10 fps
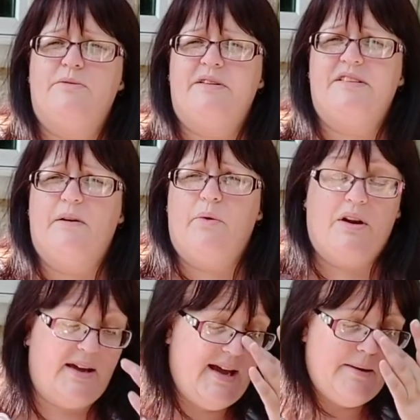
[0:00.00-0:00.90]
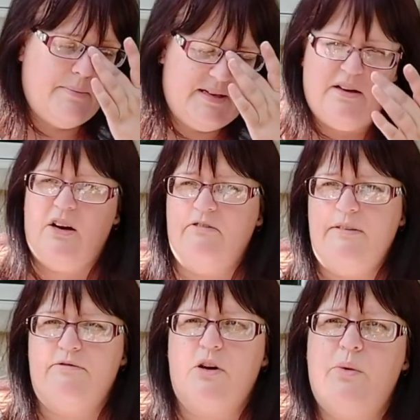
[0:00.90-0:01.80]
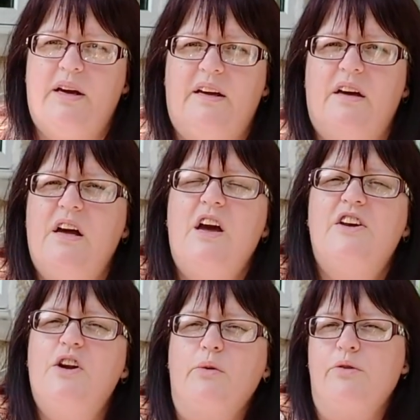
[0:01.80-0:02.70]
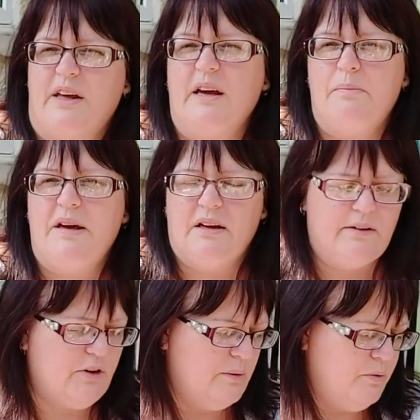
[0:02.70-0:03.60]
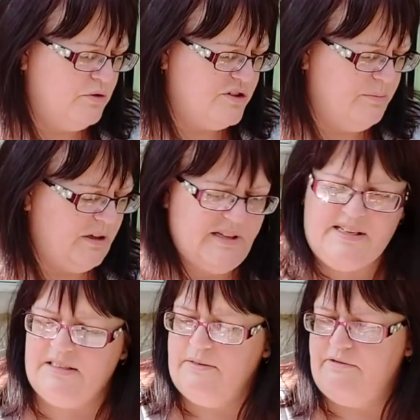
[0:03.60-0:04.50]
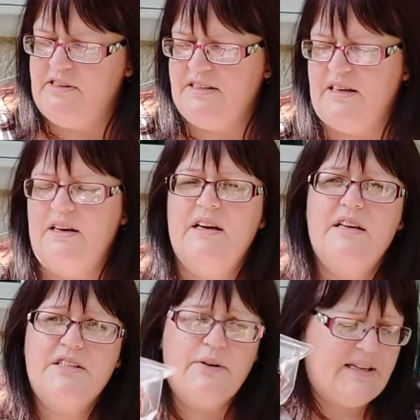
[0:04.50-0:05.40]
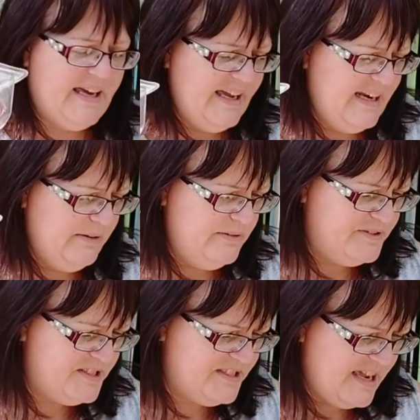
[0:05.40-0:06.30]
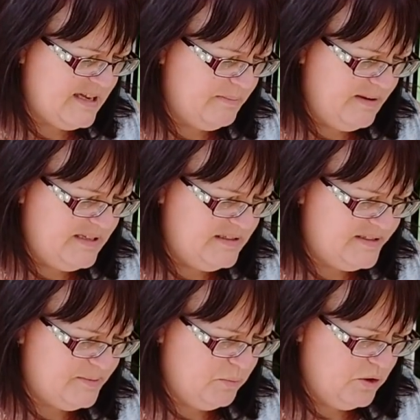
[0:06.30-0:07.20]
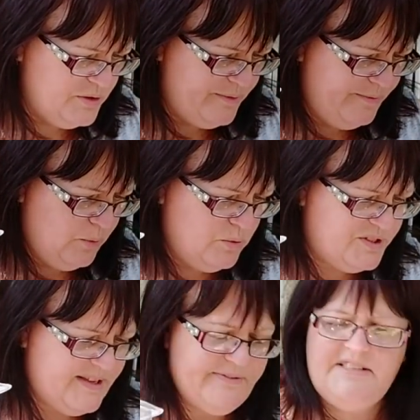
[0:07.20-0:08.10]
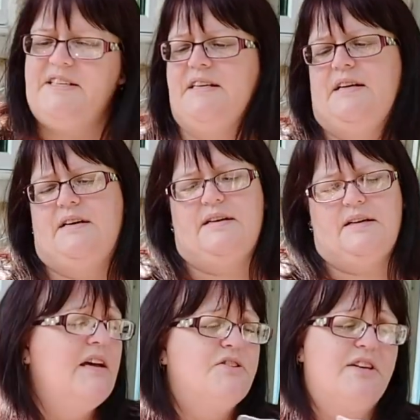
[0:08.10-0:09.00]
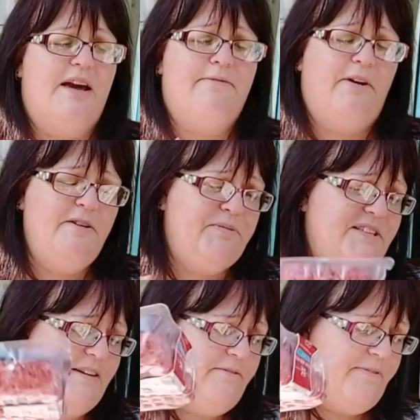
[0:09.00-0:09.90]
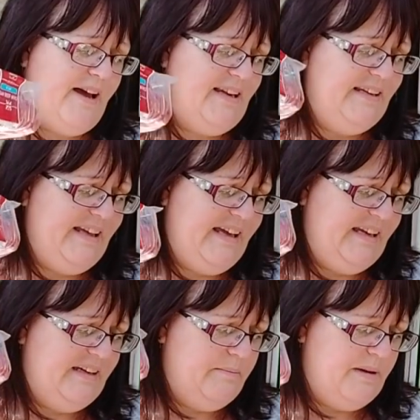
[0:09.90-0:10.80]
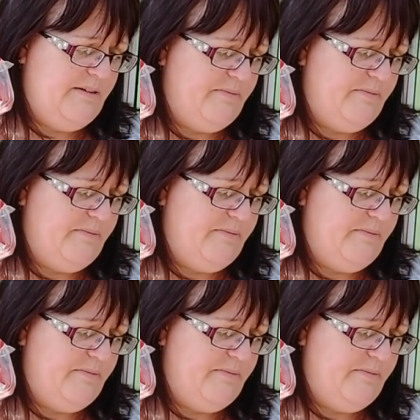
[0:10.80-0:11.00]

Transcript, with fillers: means that when I am in a hurry for a quick no-think meal, I've got a portion of bolognese in the freezer. So a kilo of steak mince was £4.79. So yeah, 5% fat lean beef